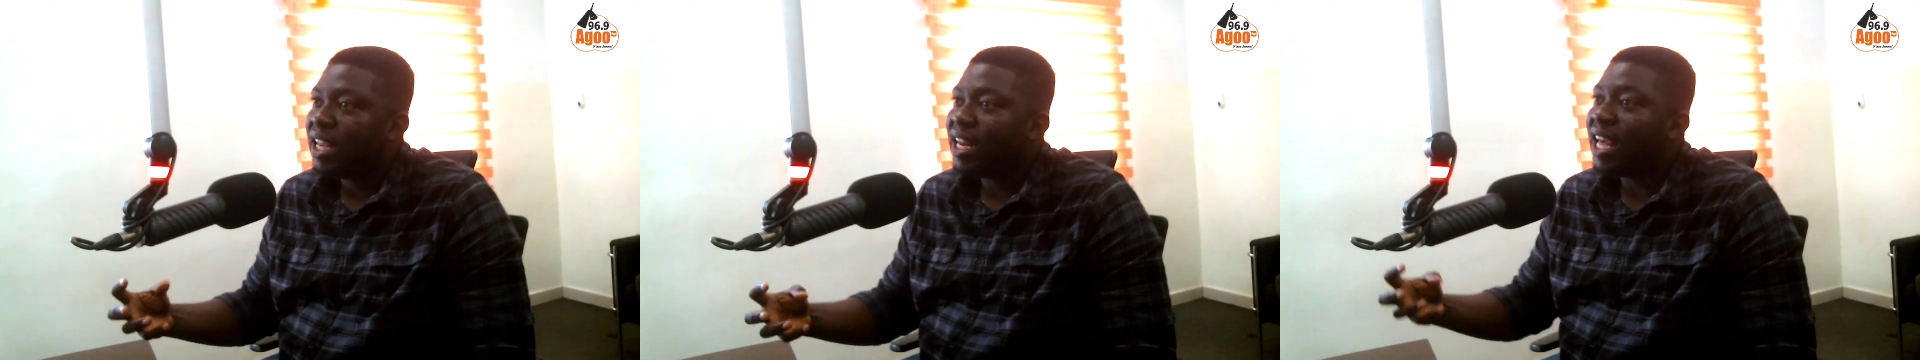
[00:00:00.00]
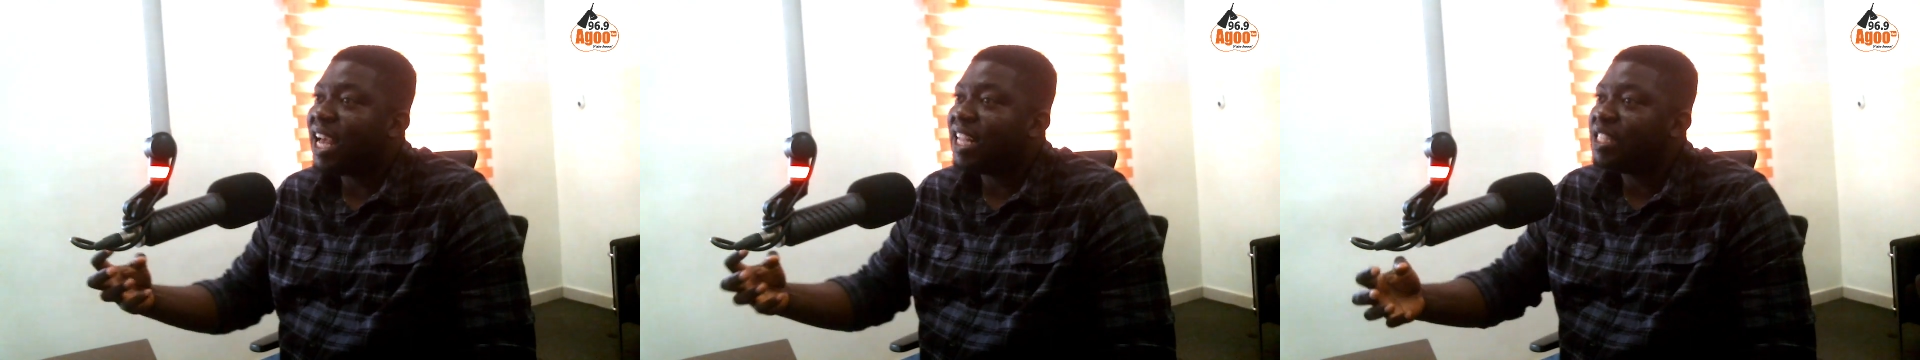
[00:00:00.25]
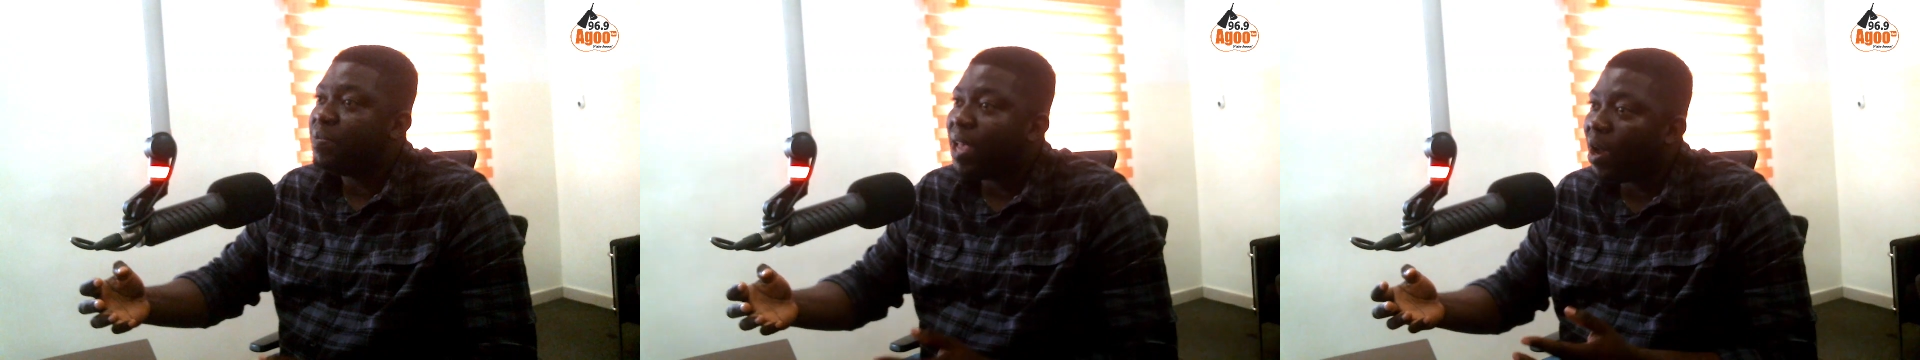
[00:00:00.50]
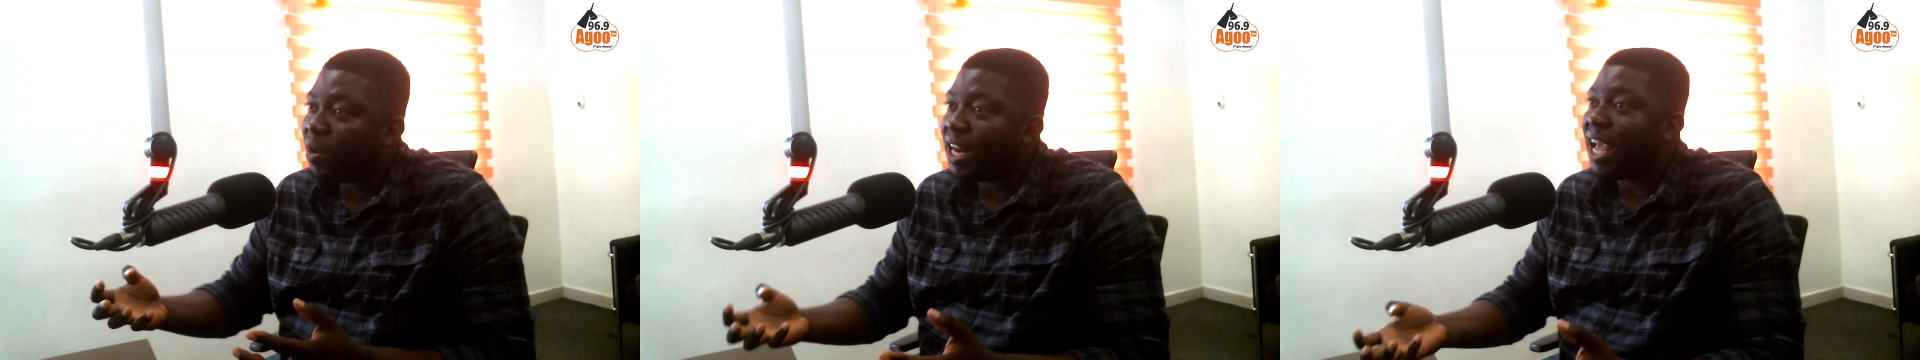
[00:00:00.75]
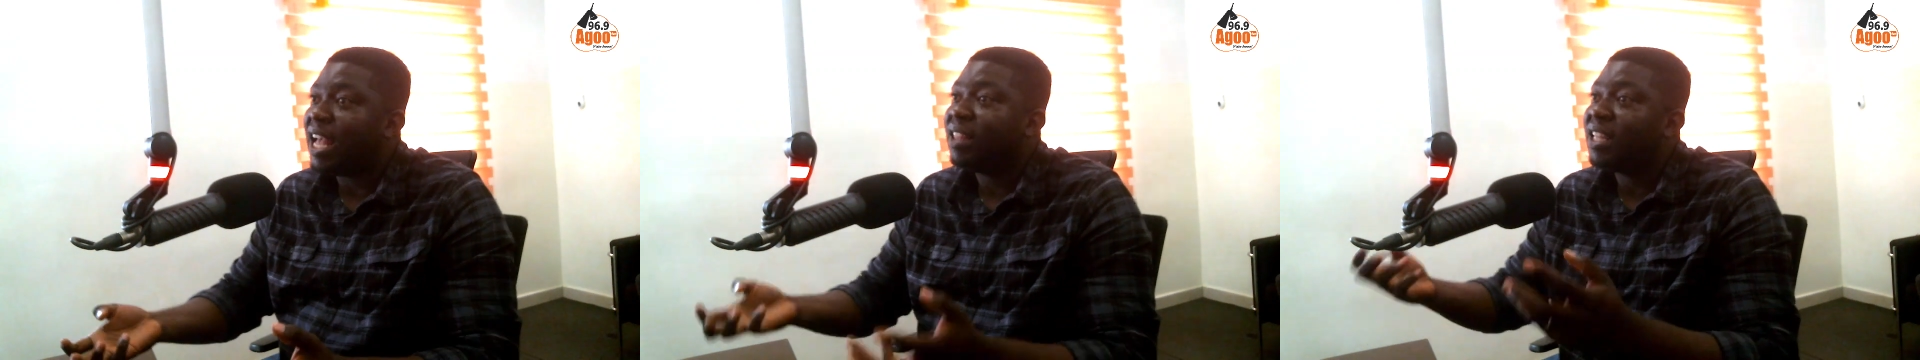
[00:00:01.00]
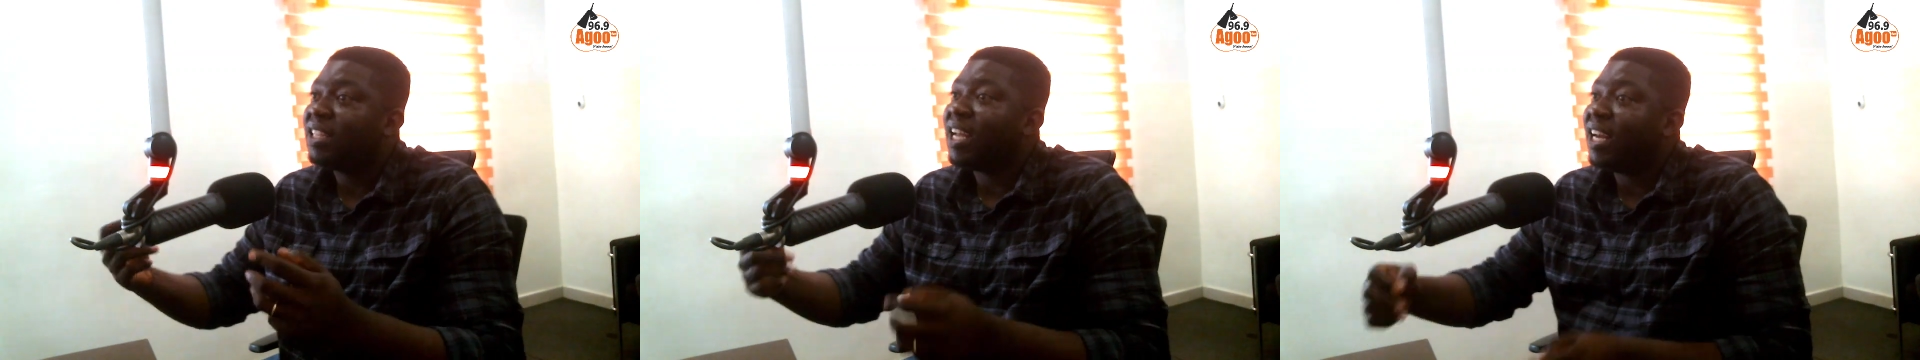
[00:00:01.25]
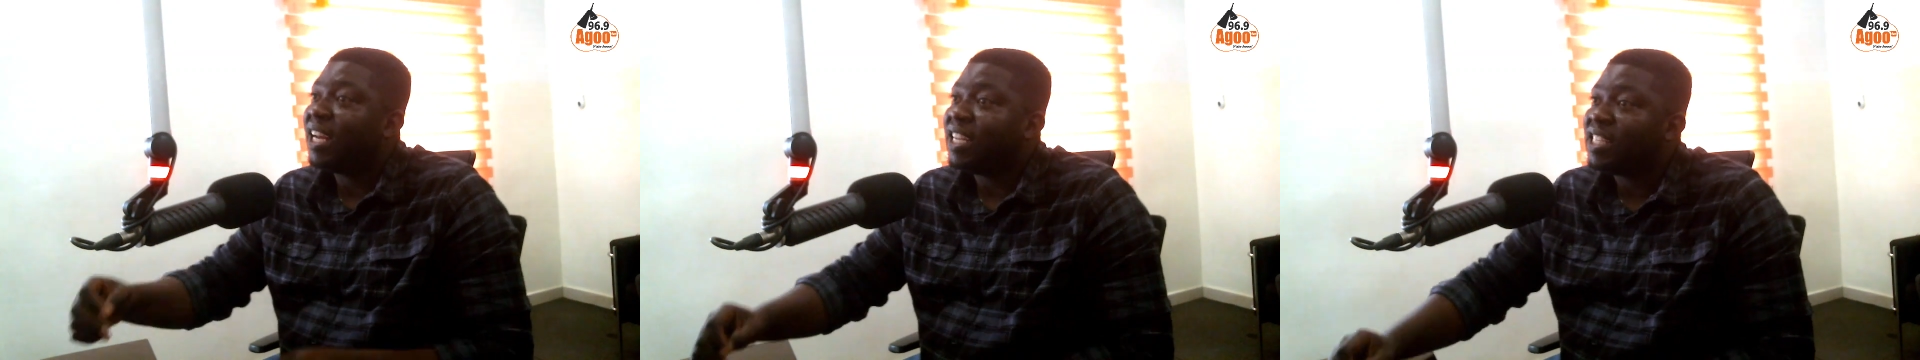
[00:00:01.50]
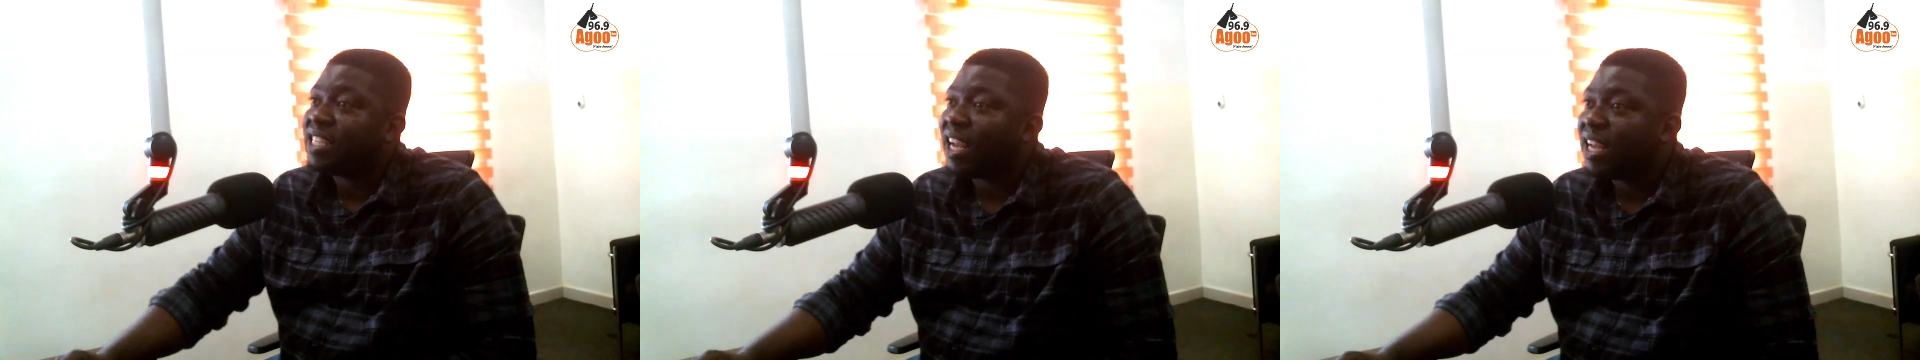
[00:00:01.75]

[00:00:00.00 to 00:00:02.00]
Now, it's me on a talent.